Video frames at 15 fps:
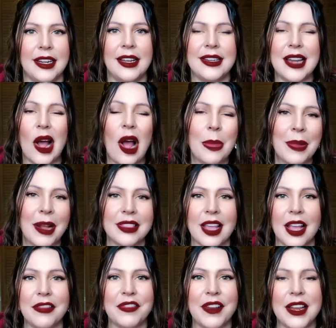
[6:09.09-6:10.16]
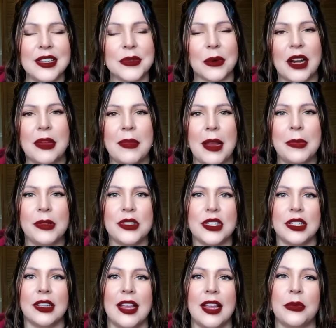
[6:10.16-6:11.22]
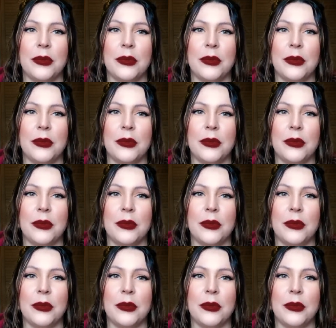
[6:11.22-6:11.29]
And now I'm at that phase where I'm able to like